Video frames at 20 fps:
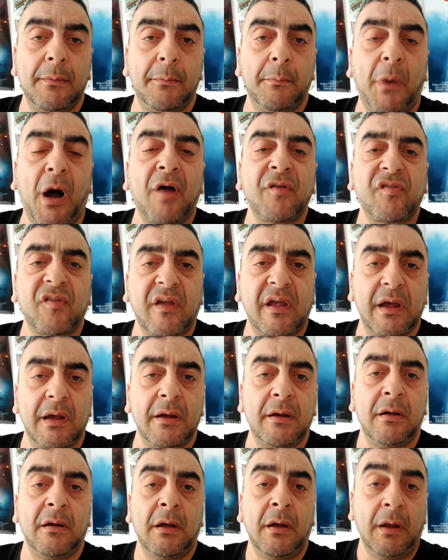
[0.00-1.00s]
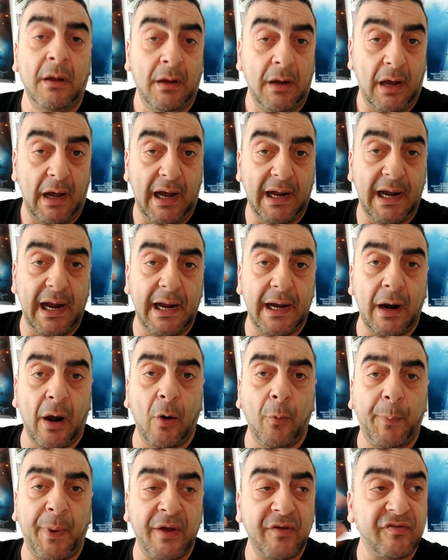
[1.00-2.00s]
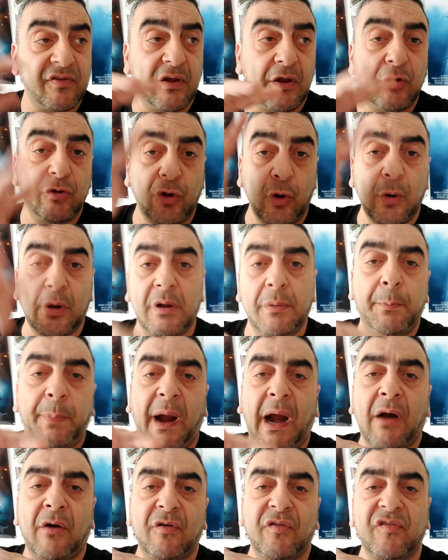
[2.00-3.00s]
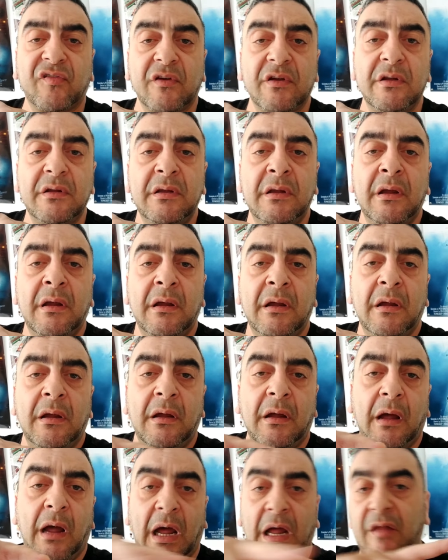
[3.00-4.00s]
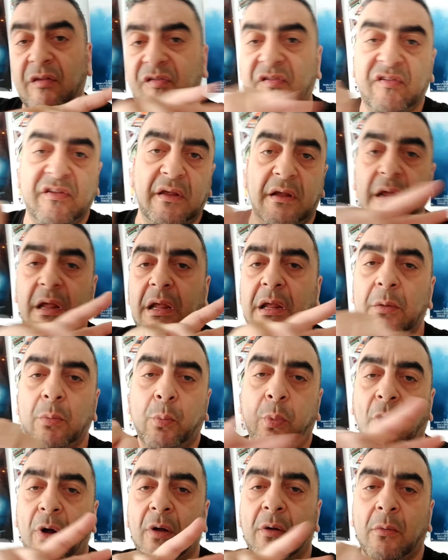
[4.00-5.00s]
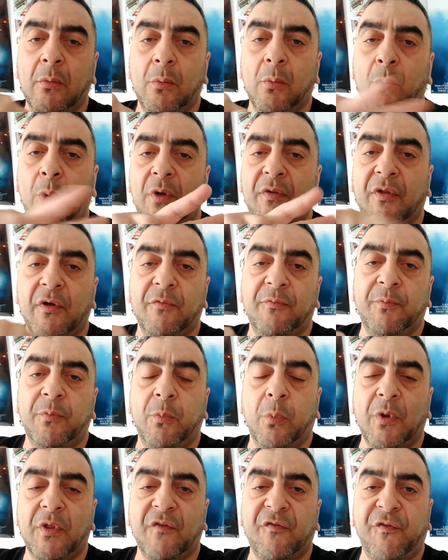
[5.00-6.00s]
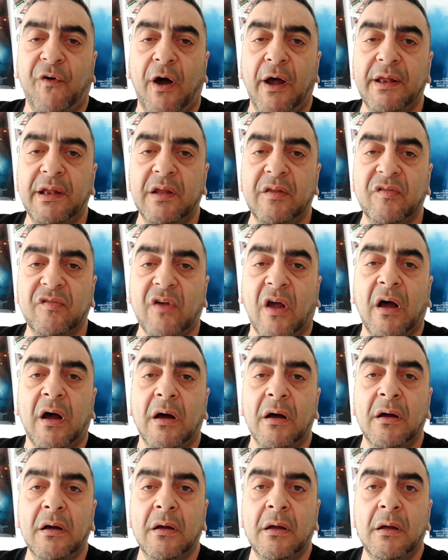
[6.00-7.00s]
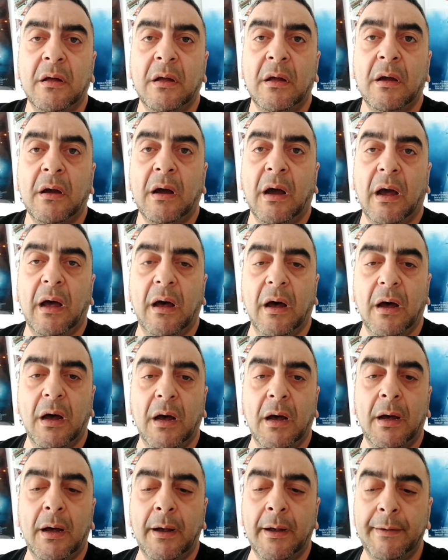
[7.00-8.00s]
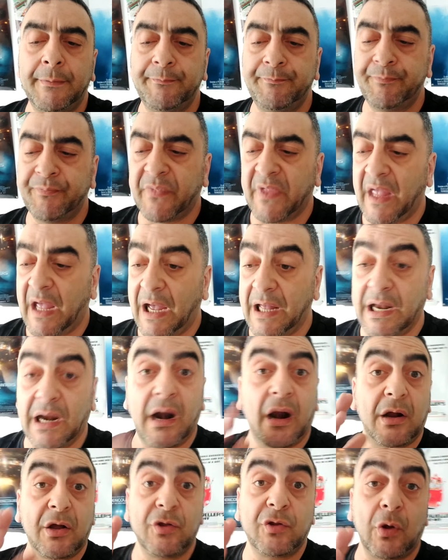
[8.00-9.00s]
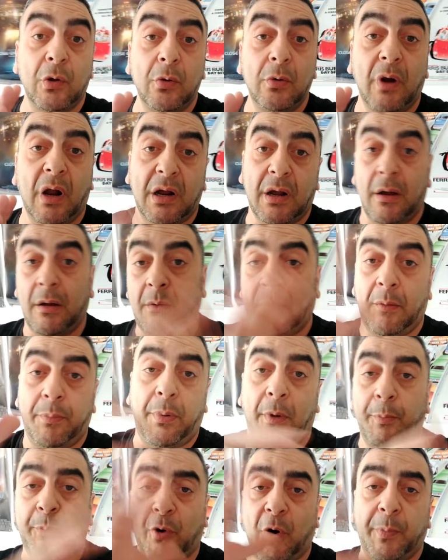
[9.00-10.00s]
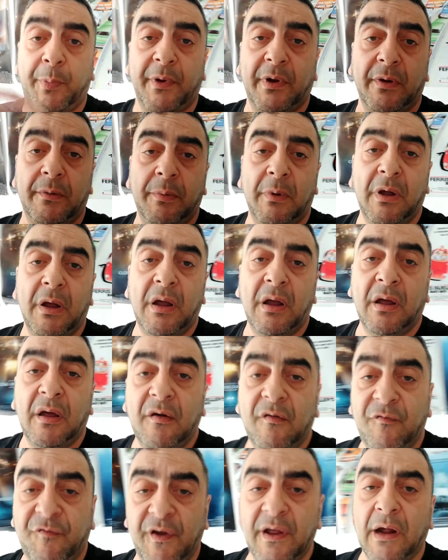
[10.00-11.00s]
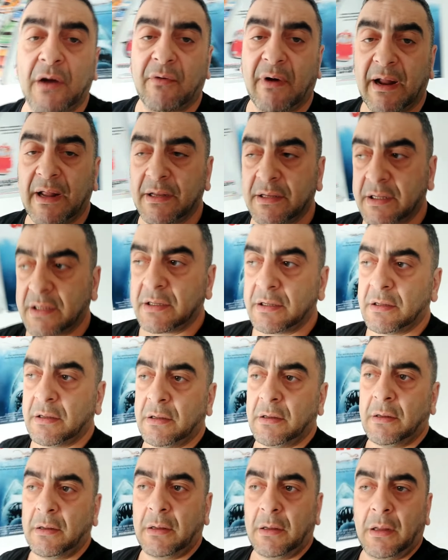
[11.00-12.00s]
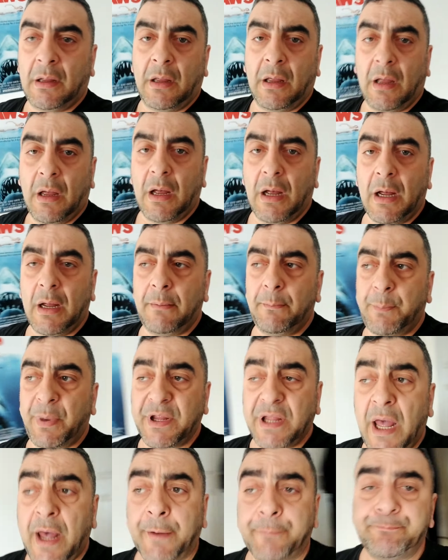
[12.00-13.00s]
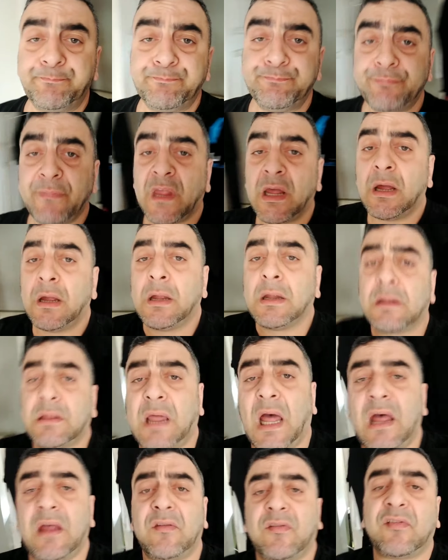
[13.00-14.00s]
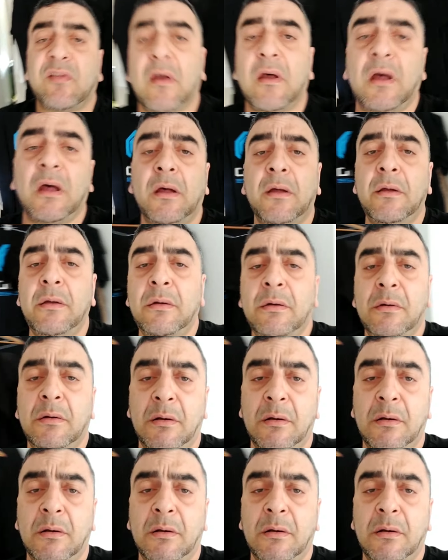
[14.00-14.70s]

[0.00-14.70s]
master kit, and then I'll basically do a comparison and see what the findings are, and then I can do like a proper thing around it. But yeah, that's where